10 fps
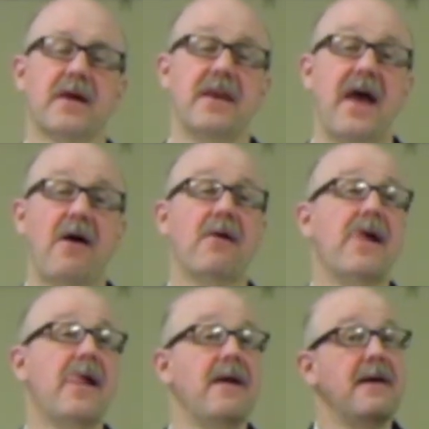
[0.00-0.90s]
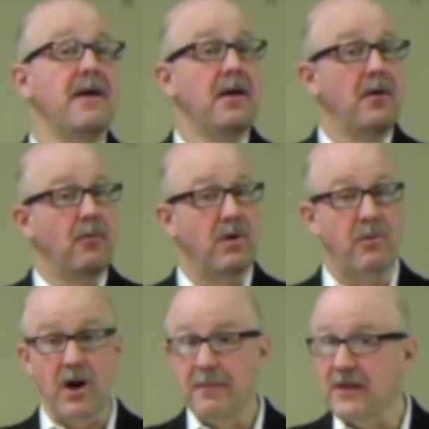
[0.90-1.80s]
Now, we
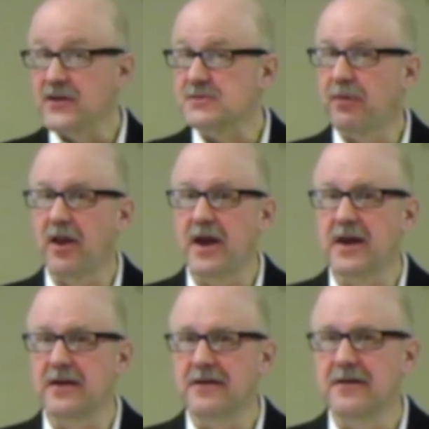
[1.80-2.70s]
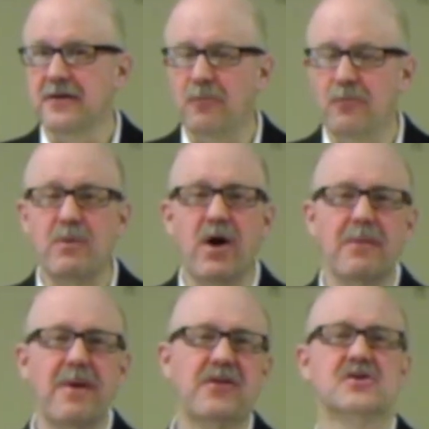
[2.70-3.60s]
want to make this plain. We want to
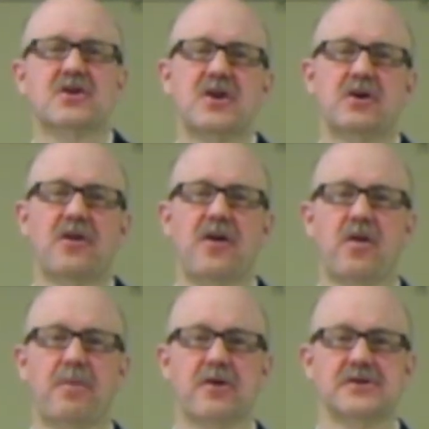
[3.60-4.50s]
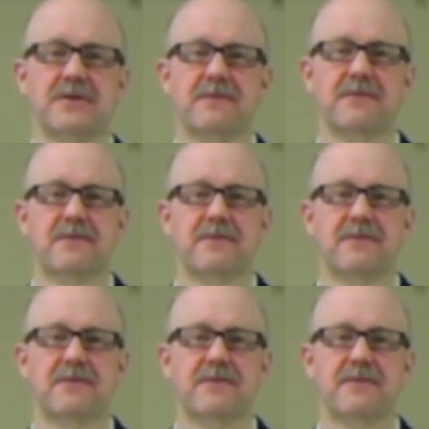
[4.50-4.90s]
make this clear to the other person.